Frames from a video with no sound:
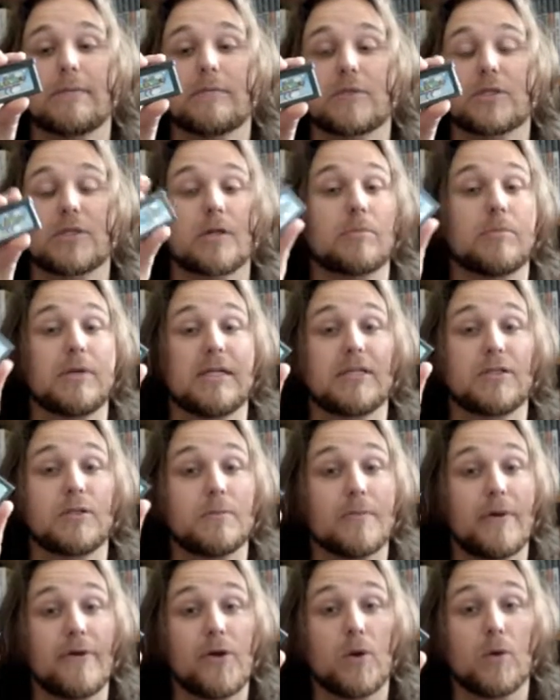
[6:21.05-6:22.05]
so I can play
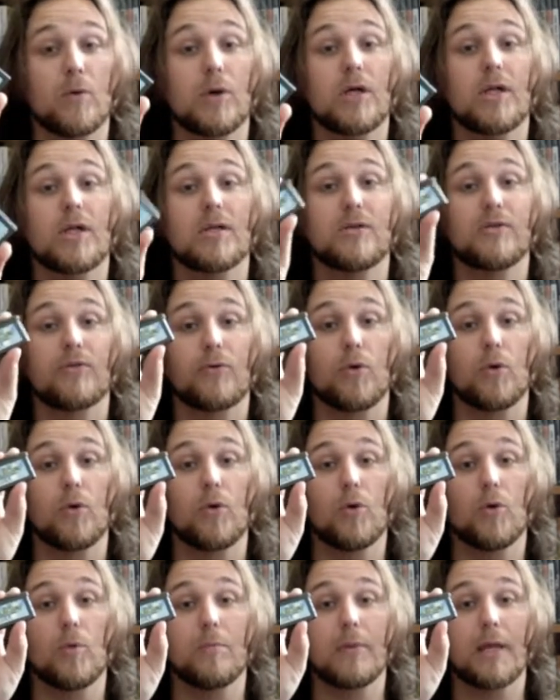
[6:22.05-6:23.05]
Super Mario World
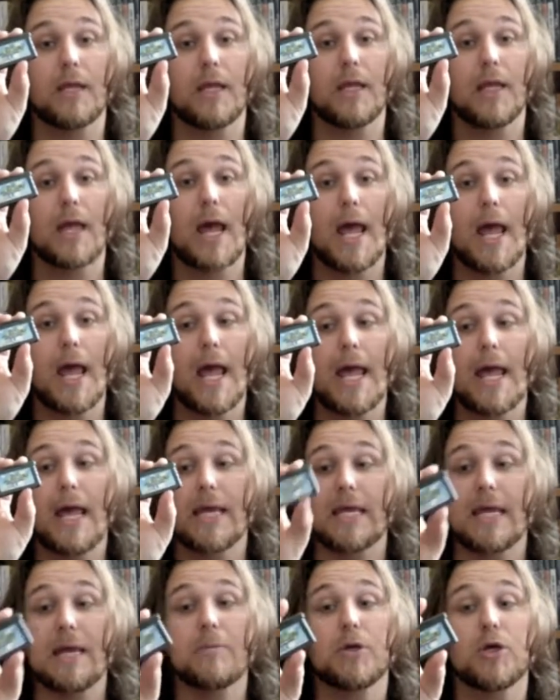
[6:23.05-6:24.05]
through me
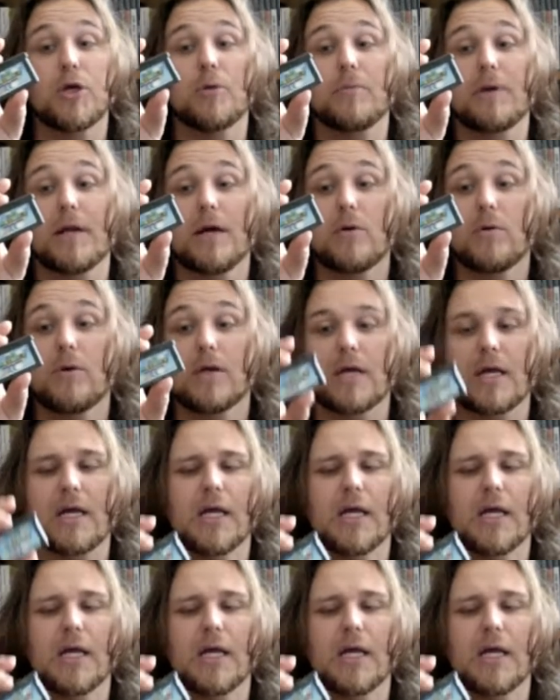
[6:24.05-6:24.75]
GameCube now,